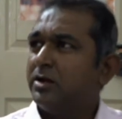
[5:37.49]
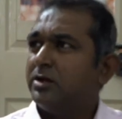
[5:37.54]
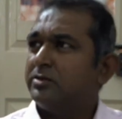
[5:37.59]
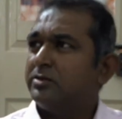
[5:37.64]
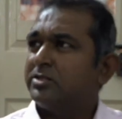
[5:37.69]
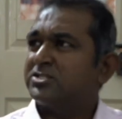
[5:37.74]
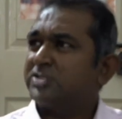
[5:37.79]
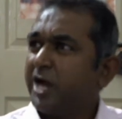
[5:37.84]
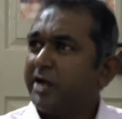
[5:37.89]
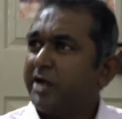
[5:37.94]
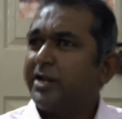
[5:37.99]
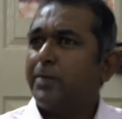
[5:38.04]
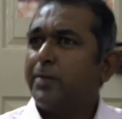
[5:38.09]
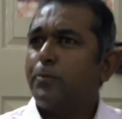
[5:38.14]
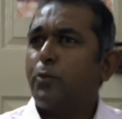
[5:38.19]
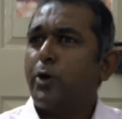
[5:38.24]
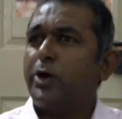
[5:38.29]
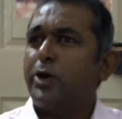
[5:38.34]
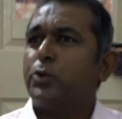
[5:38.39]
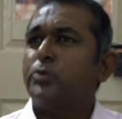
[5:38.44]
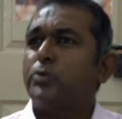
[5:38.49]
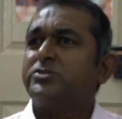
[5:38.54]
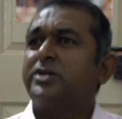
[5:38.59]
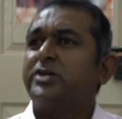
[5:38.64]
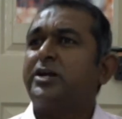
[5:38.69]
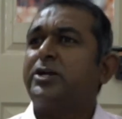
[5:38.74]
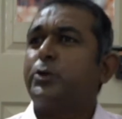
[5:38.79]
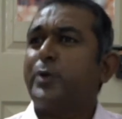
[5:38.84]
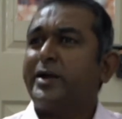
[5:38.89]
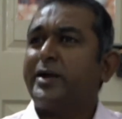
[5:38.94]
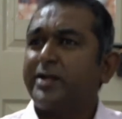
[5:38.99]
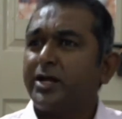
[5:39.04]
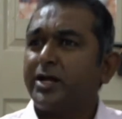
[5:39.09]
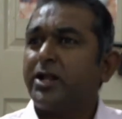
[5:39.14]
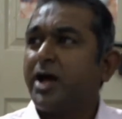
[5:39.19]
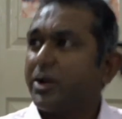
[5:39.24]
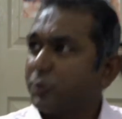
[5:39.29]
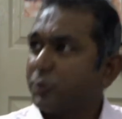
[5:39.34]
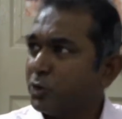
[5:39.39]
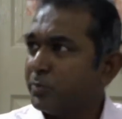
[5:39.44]
the starting point was a Twitter
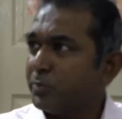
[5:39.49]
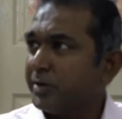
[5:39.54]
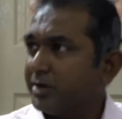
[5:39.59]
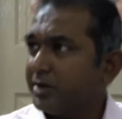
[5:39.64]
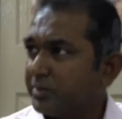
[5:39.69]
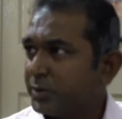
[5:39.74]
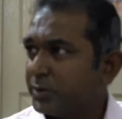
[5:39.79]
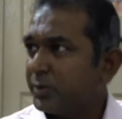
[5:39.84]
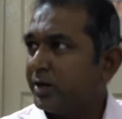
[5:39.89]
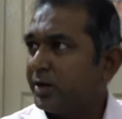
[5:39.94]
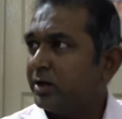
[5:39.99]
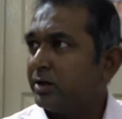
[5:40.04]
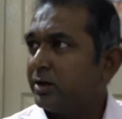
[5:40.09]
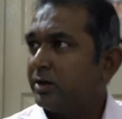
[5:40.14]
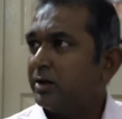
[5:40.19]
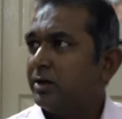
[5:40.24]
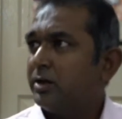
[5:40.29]
argument between